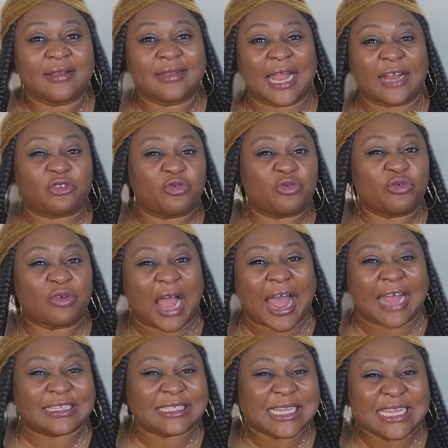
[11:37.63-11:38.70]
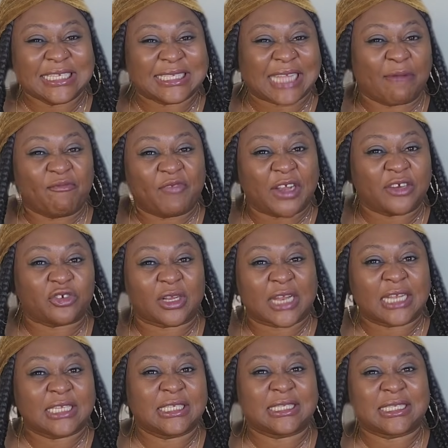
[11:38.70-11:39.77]
that you, at least, I'm very sure
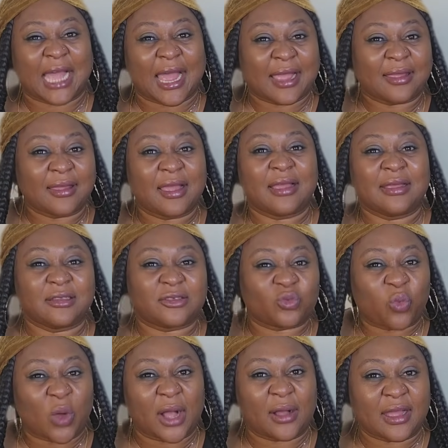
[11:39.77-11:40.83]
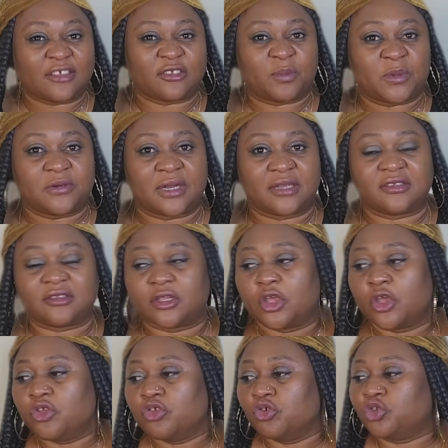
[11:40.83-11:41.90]
that this guy is well-experienced.
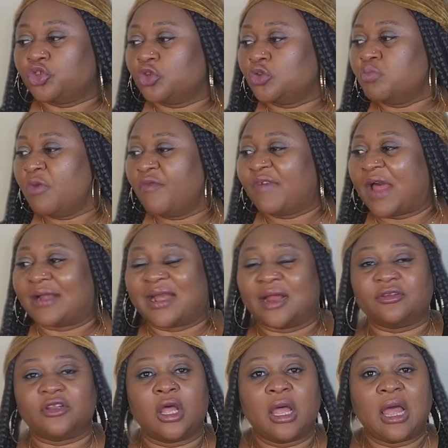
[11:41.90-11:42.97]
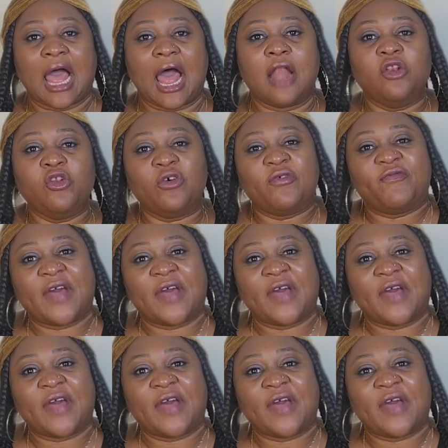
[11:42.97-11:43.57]
You should move around and look